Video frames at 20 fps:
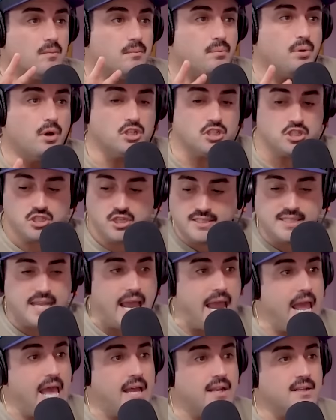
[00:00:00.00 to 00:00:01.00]
Push this
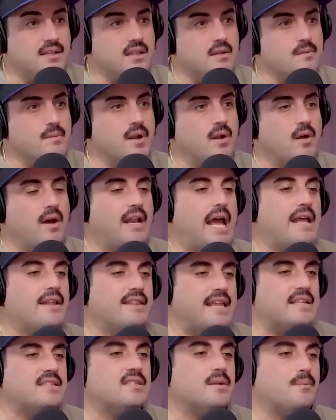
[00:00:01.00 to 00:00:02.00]
hand to the middle. And I
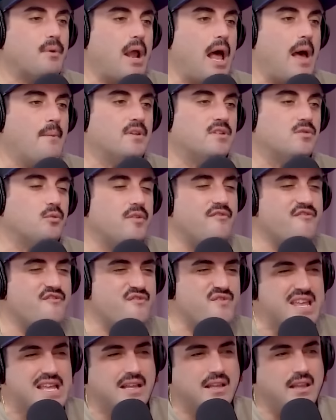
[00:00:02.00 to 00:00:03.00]
that's the problem is we
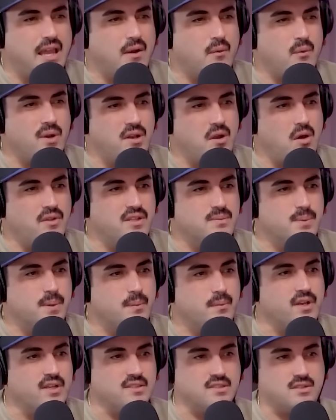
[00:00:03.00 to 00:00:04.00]
feel like we know these
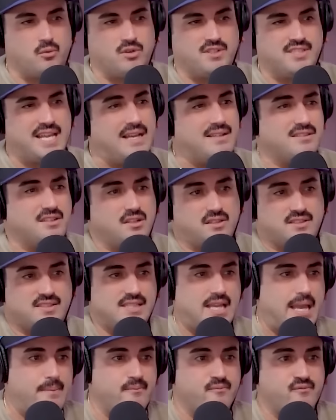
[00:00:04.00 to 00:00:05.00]
people because we're texting on the
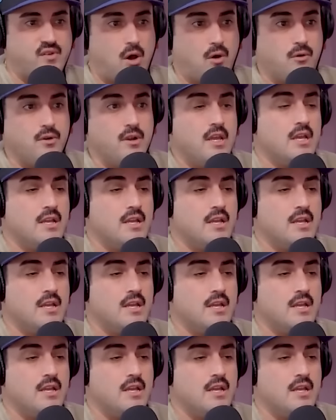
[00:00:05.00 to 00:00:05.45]
same phone